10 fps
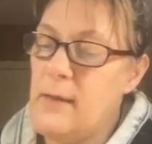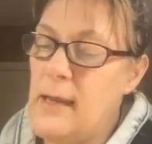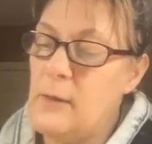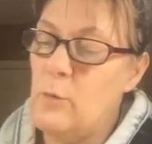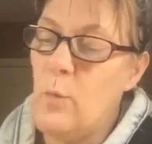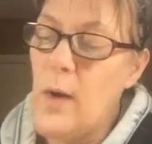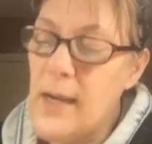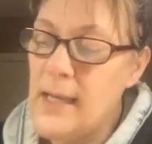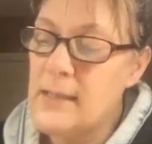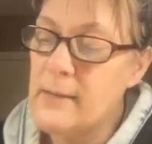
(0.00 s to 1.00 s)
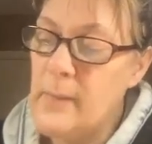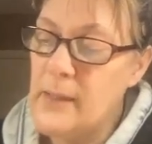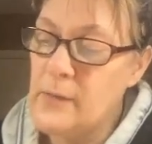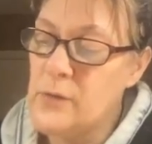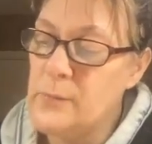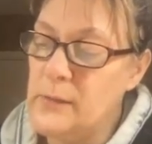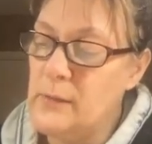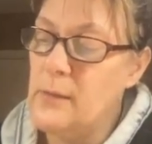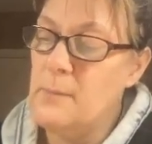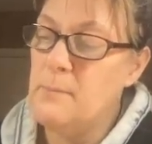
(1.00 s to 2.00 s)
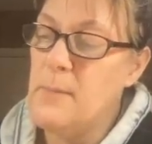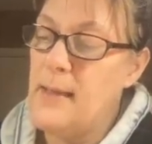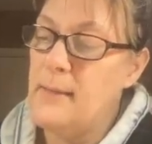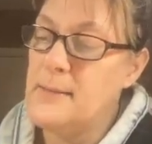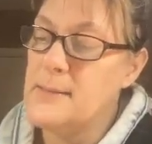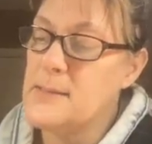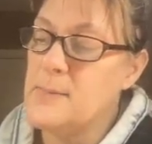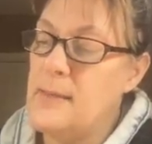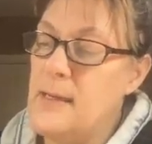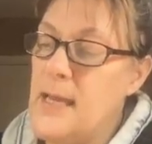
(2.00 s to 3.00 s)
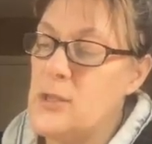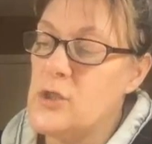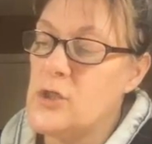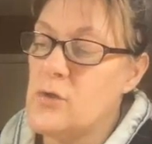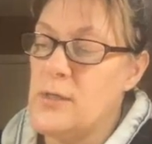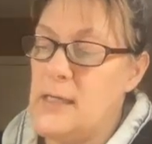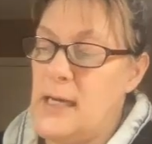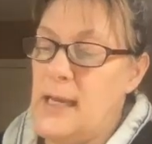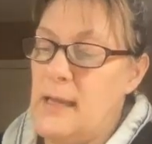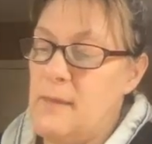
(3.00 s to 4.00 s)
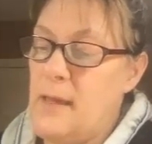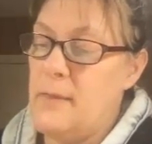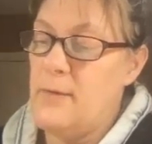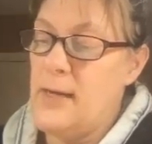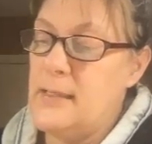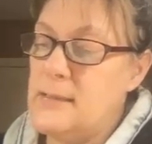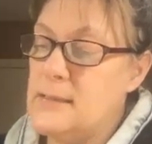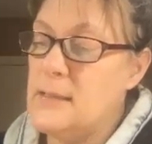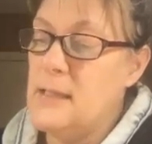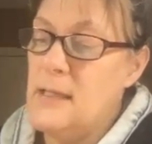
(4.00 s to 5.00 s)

at one end of the microtubule and balanced by the net shortening at the other end.